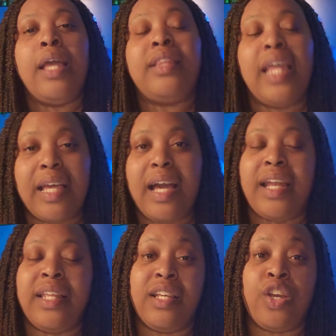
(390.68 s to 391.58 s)
Thank
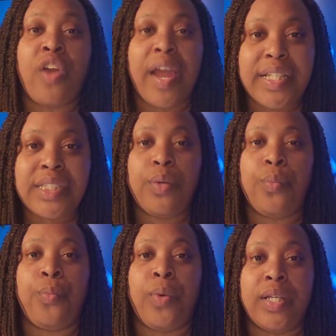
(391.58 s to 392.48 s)
God Christ
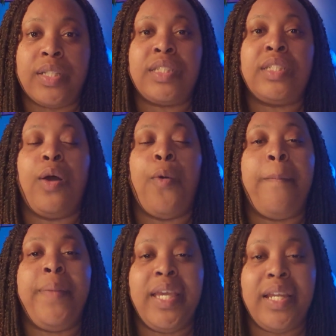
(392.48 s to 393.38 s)
was
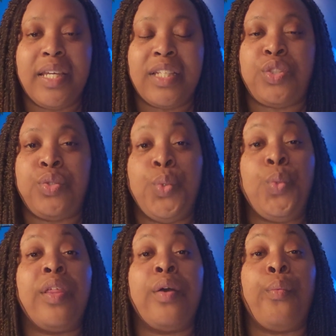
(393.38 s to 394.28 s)
obedient to
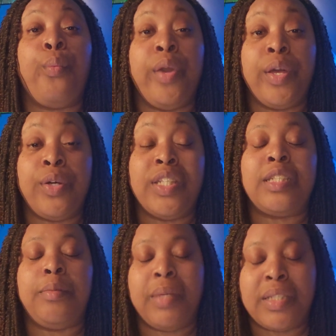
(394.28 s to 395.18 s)
the will and
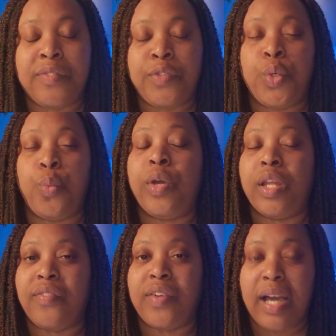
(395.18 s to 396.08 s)
submissive to the
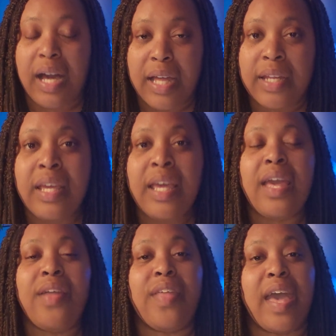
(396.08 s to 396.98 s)
will of God,
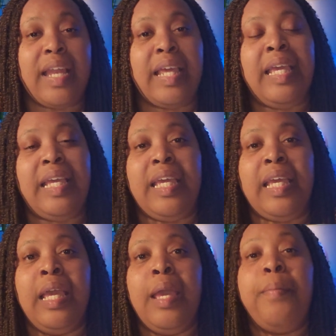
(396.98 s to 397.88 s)
and that
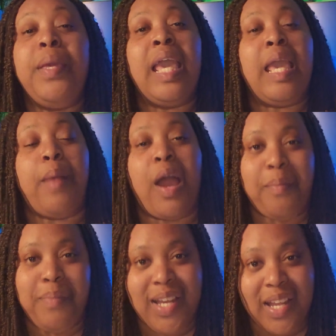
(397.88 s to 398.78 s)
he became our
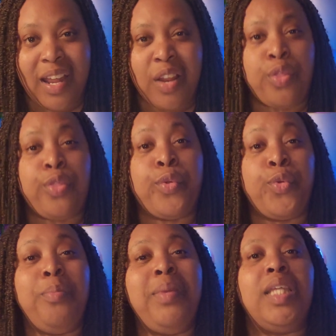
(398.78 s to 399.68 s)
mediator
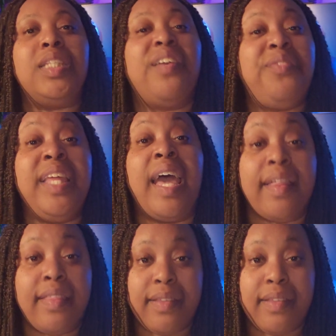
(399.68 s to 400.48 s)
through means of death